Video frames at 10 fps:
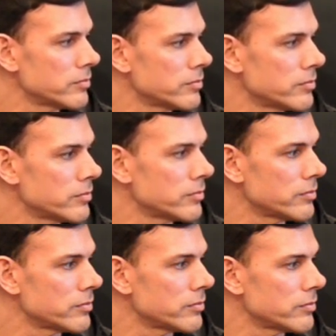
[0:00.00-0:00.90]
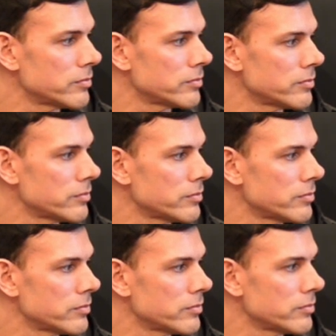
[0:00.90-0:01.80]

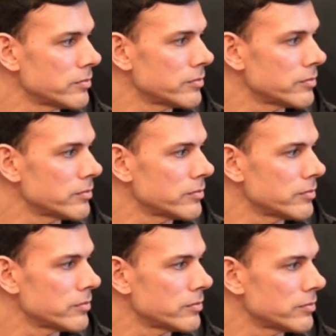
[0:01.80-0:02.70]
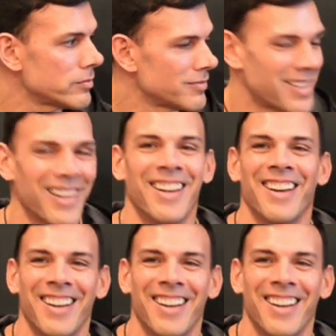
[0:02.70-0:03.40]
(silent)